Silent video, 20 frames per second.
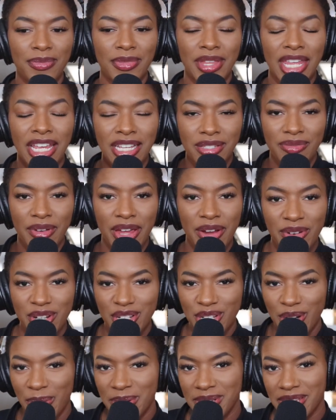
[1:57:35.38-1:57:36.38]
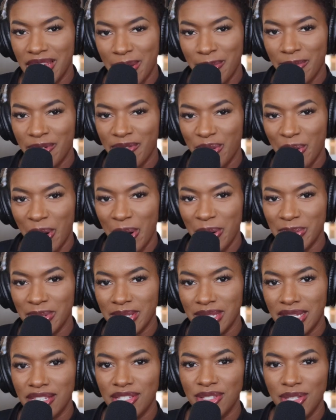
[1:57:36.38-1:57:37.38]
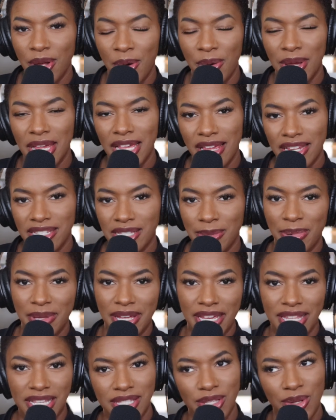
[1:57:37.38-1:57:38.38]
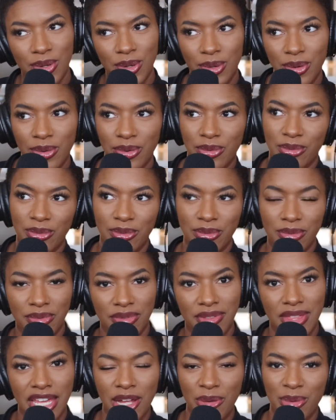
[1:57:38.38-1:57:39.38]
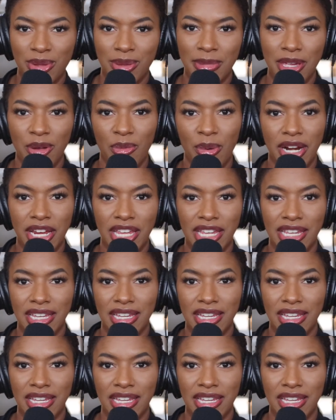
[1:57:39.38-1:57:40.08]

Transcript: his favorite show is Game of Thrones. So he likes to play this little thing with me where